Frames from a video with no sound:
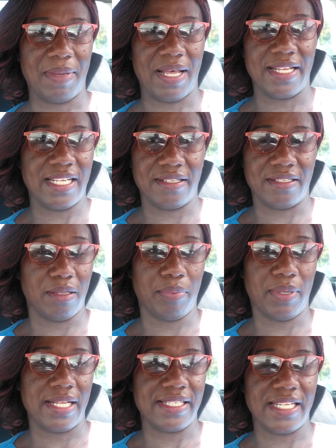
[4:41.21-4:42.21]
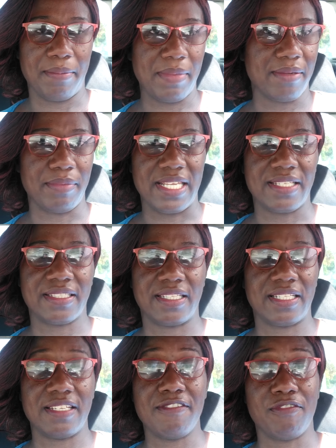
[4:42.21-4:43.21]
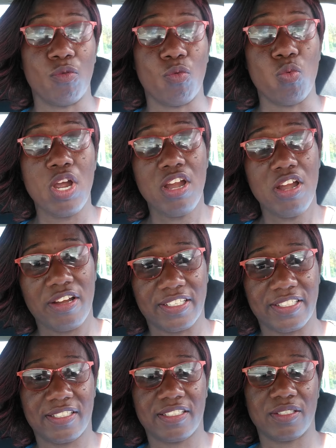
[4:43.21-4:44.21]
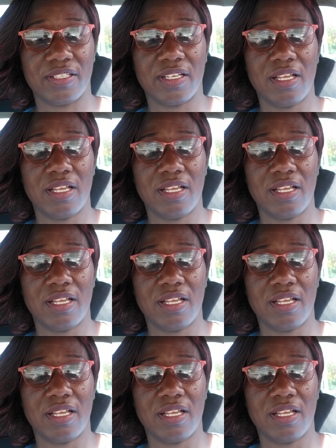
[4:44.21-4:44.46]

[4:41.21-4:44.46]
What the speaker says: added the pandemic makes it even worse.